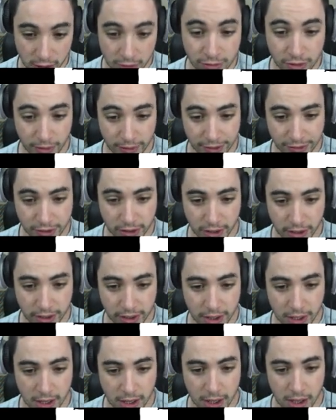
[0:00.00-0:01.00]
So that's
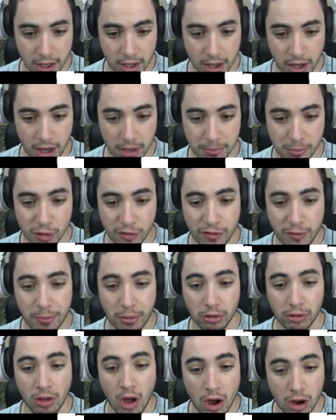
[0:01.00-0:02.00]
good. Uh,
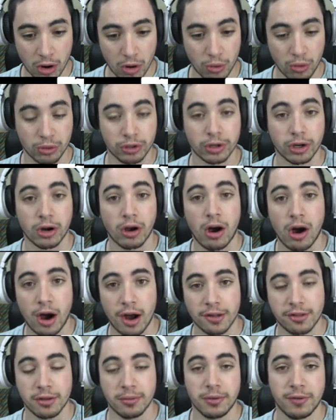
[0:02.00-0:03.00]
movable log holder,
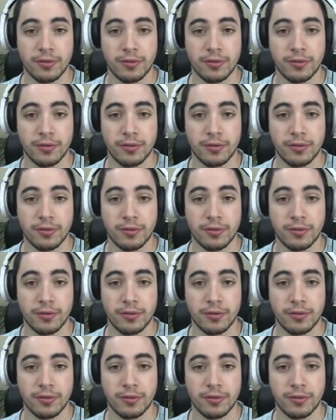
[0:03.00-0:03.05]
awesome.